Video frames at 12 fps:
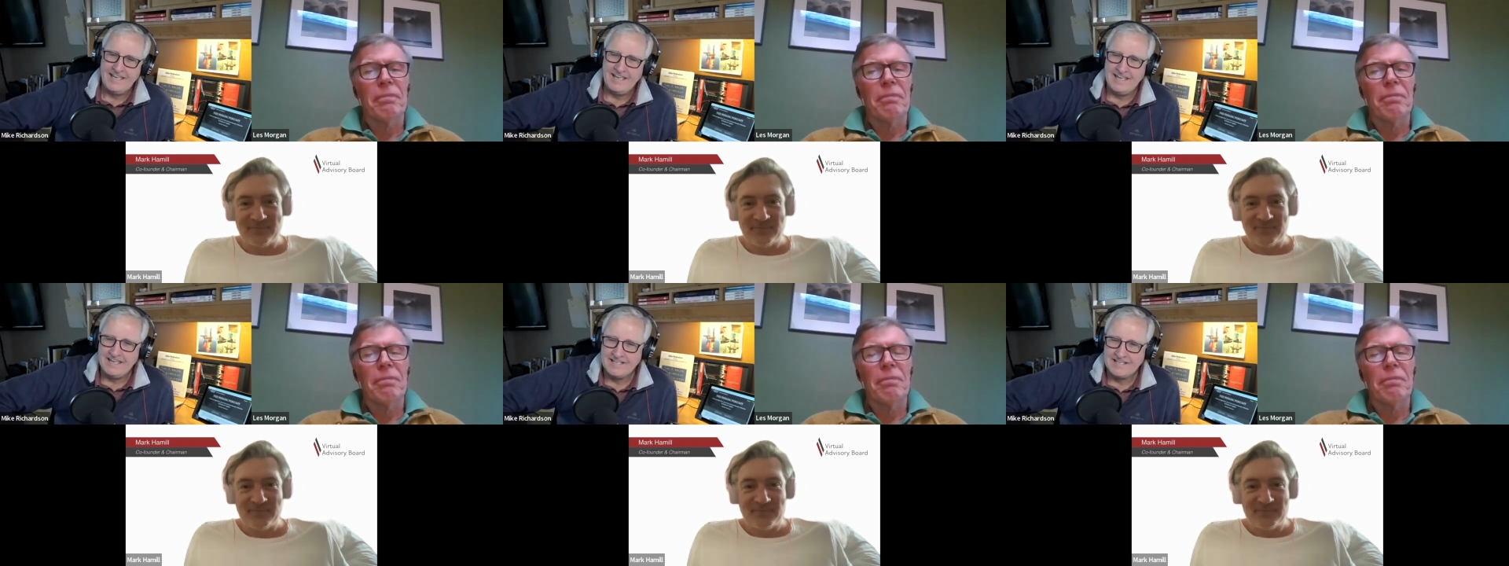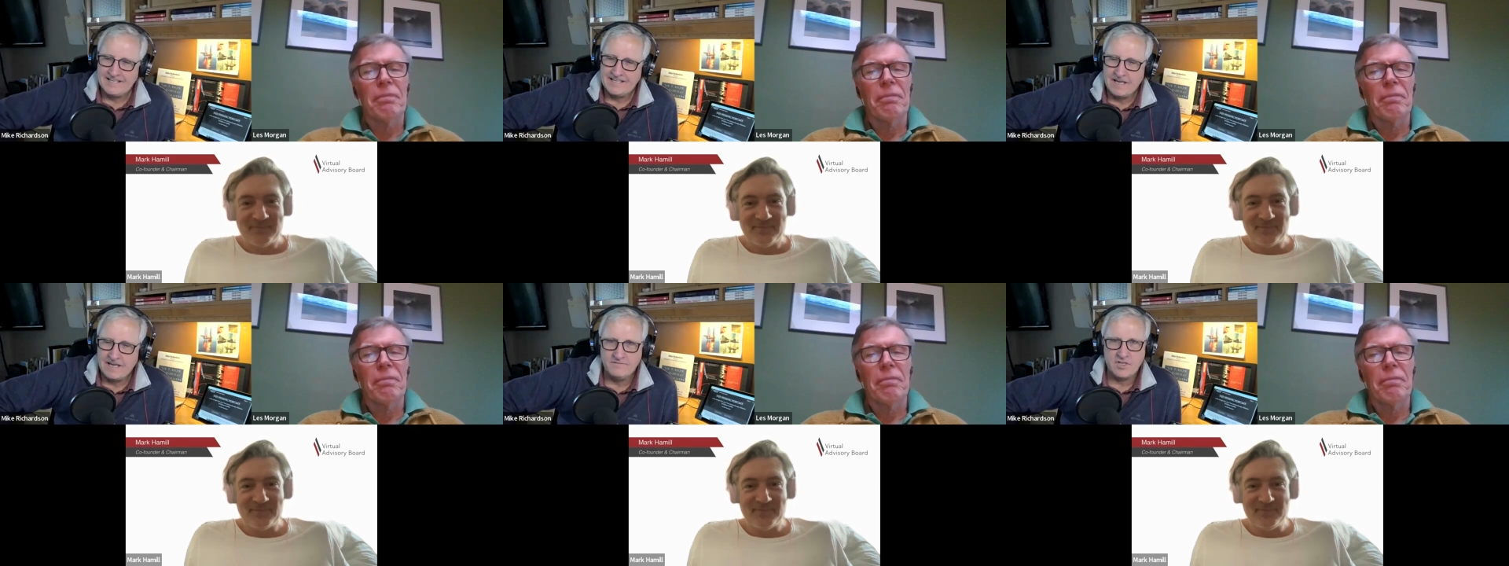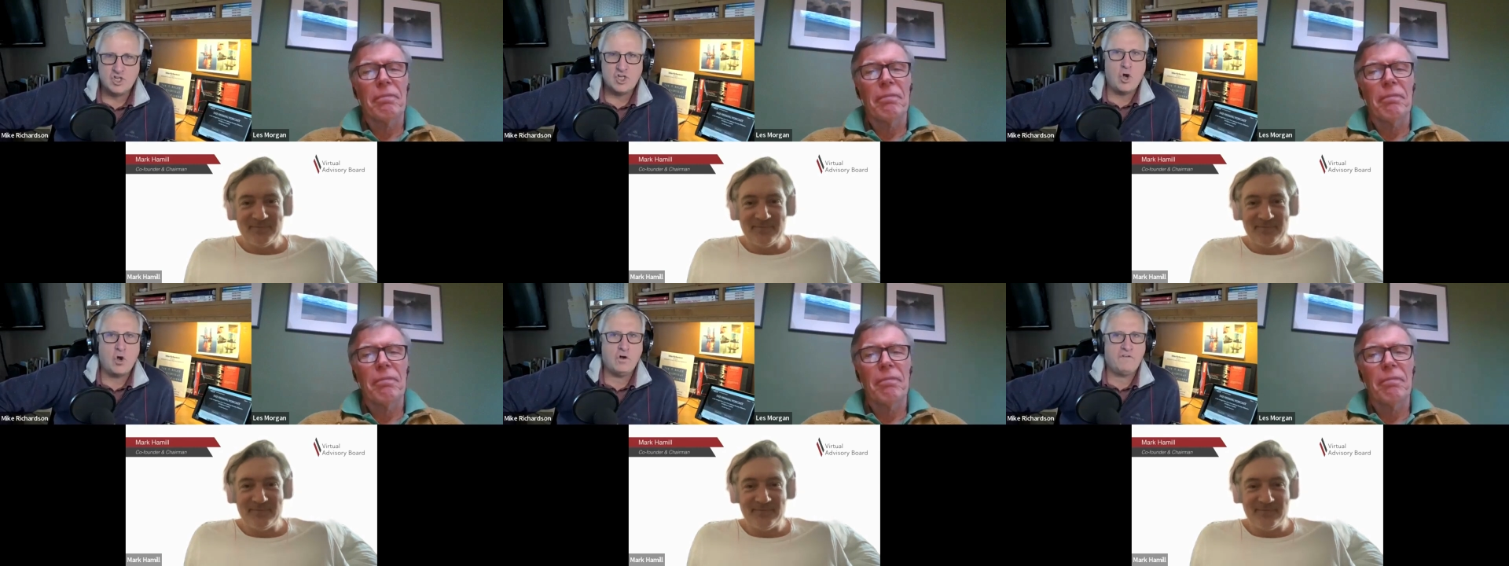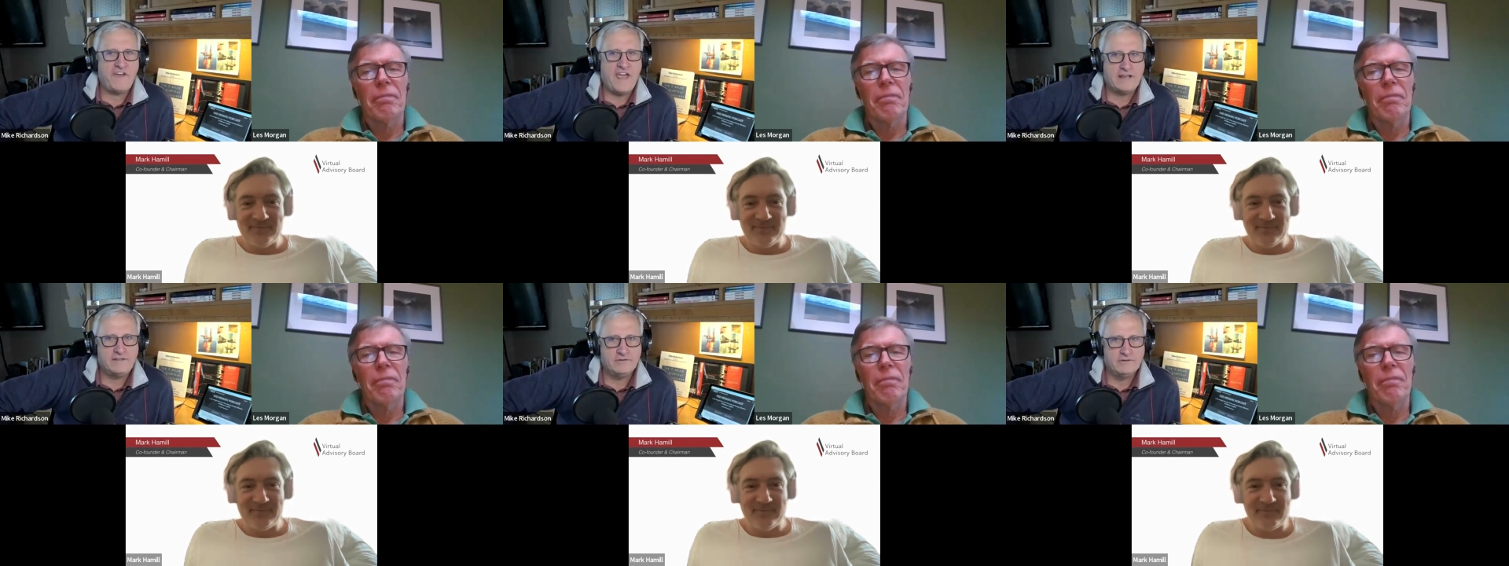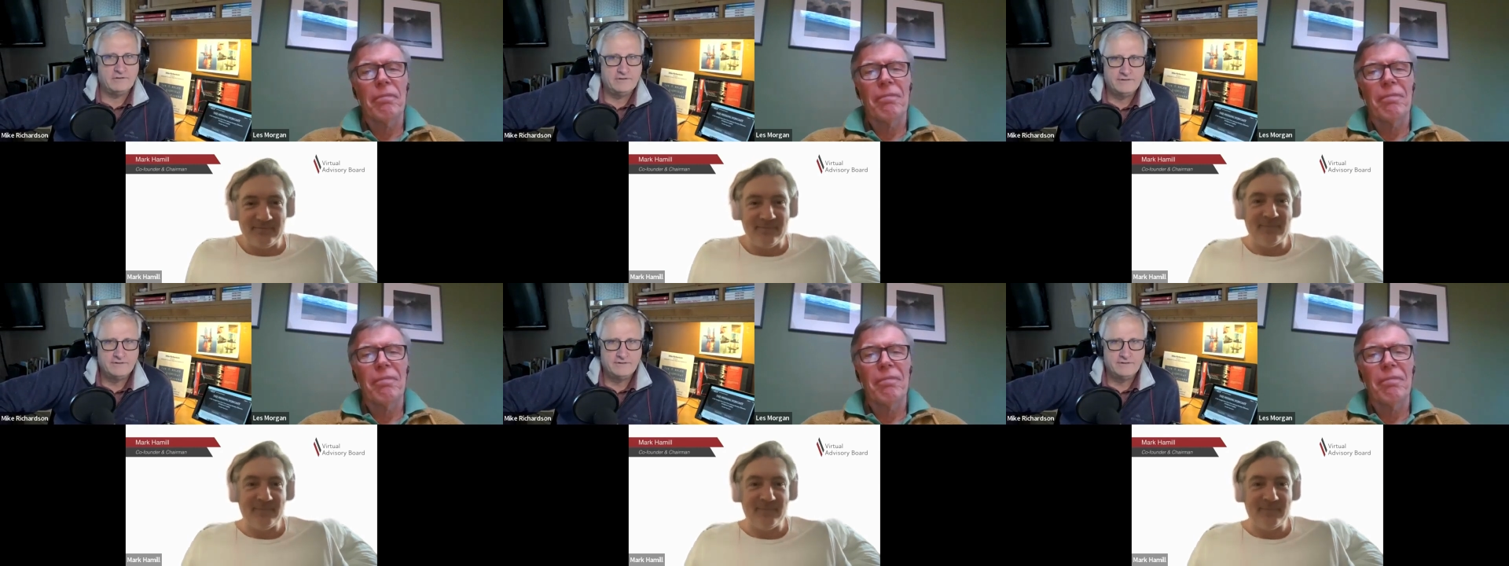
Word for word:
Speaker 1: is kind of the shock factor